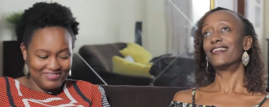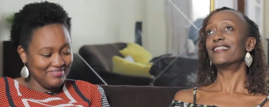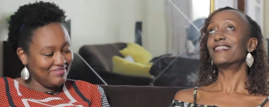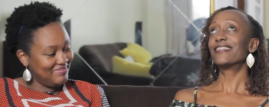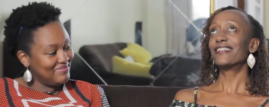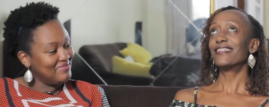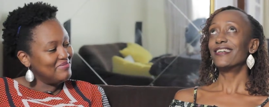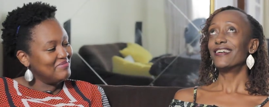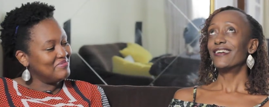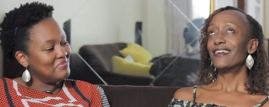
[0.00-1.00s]
Speaker 1: that.
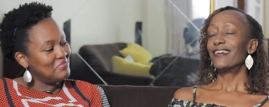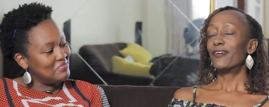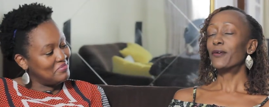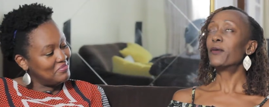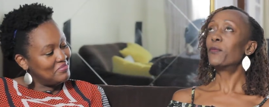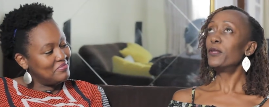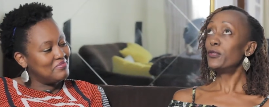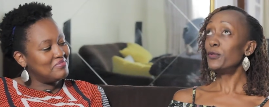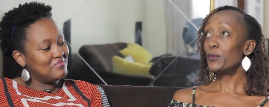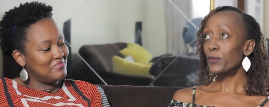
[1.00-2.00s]
Mm-hmm. Okay, we
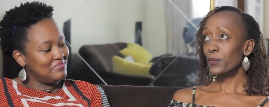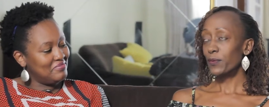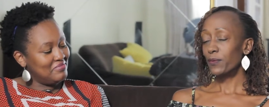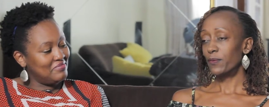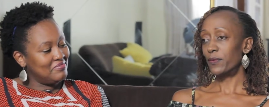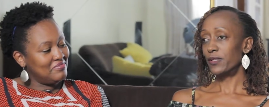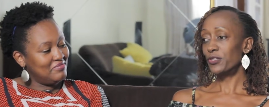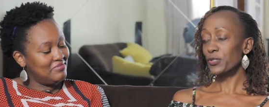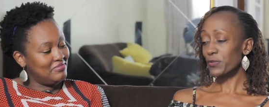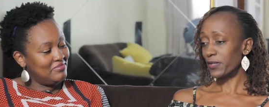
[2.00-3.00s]
knew hmm. when
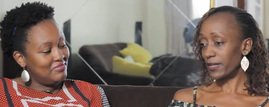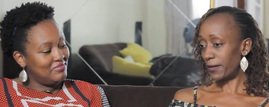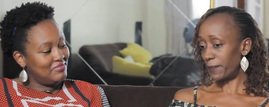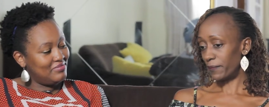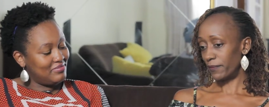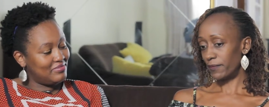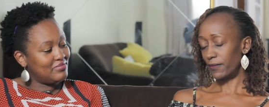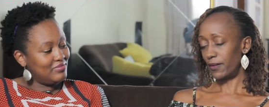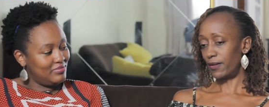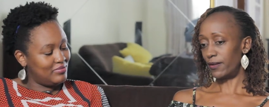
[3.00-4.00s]
children come, -hmm.
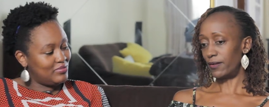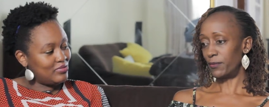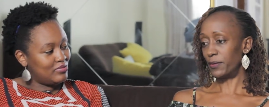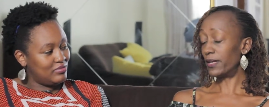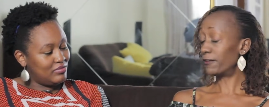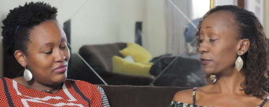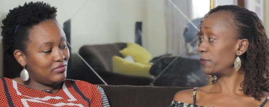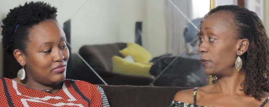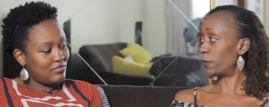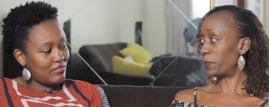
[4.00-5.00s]
uh, we'd love to
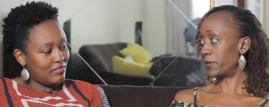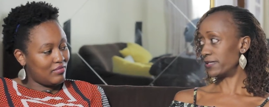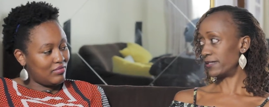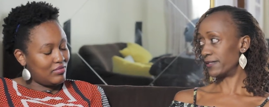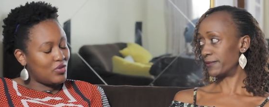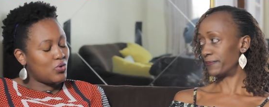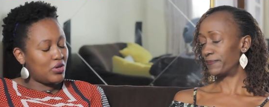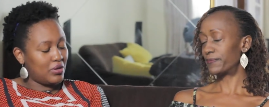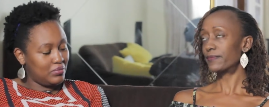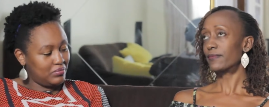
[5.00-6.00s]
be more present.
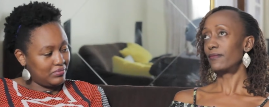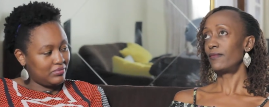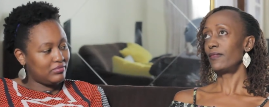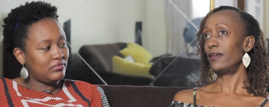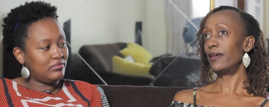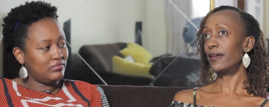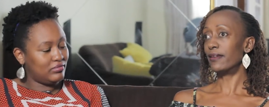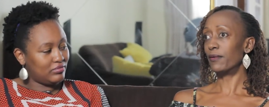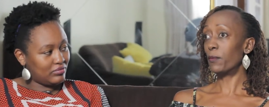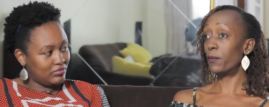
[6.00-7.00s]
Okay.
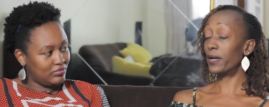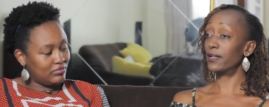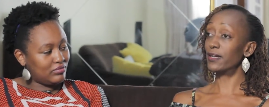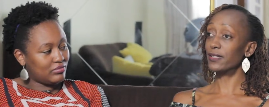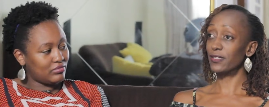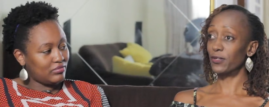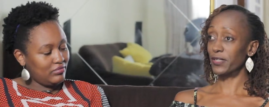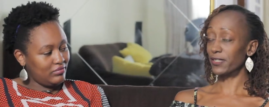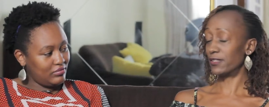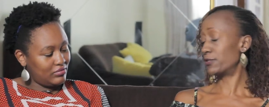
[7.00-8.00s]
And while at
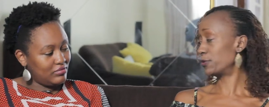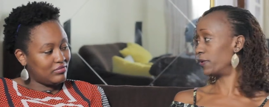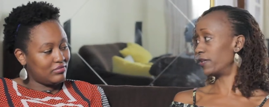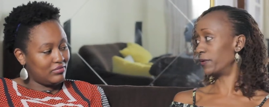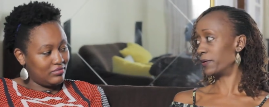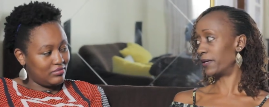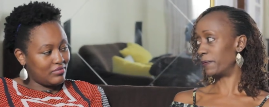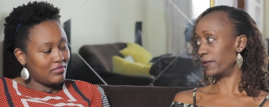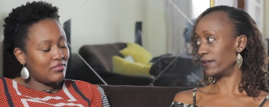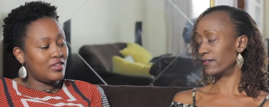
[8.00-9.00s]
Deloitte, there's no way that would
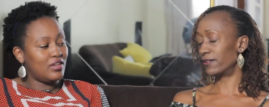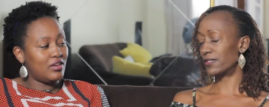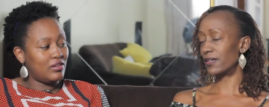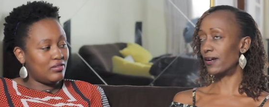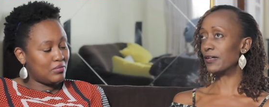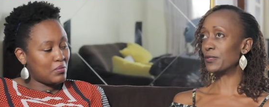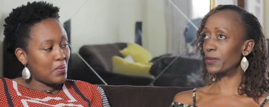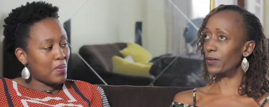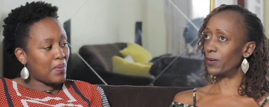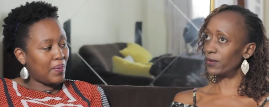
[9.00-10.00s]
happen because yeah. the hours
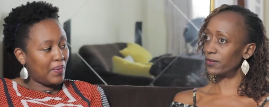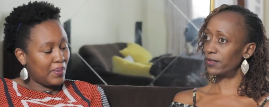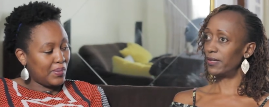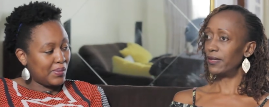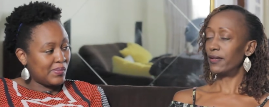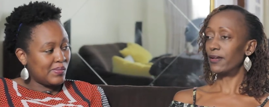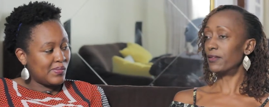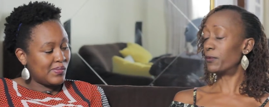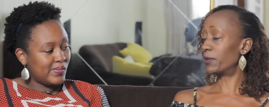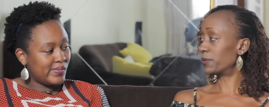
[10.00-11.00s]
were long mm.
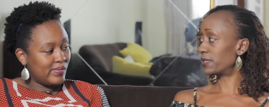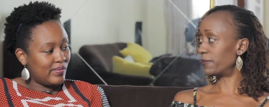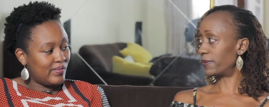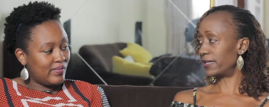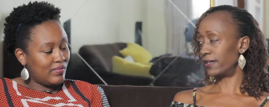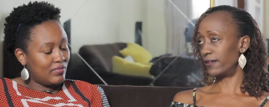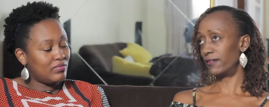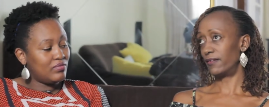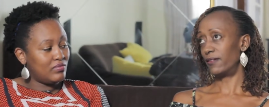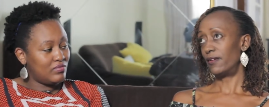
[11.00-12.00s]
and the work was demanding.
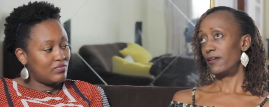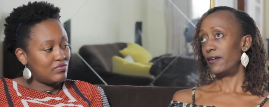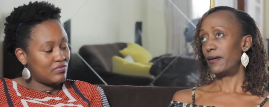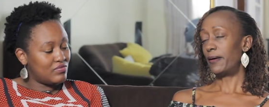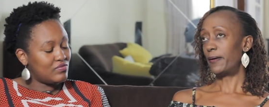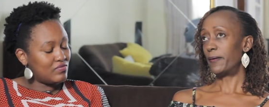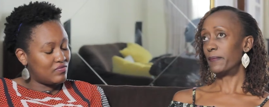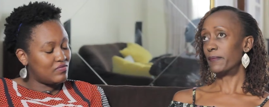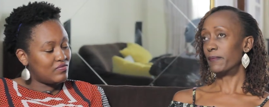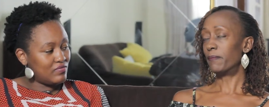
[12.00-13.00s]
Mm.
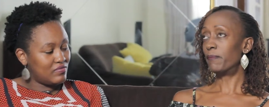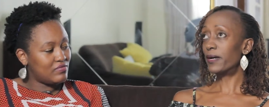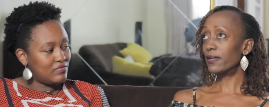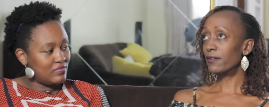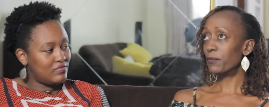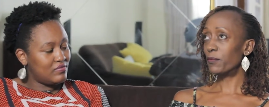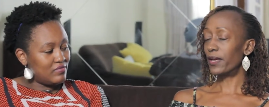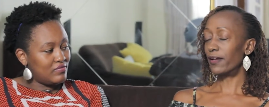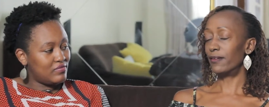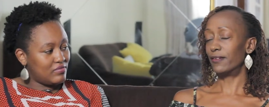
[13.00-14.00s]
Um, but we
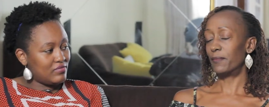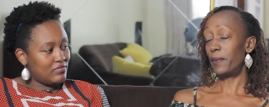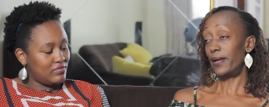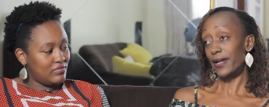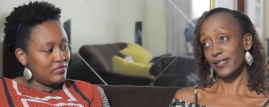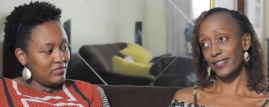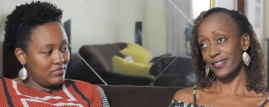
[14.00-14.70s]
had planned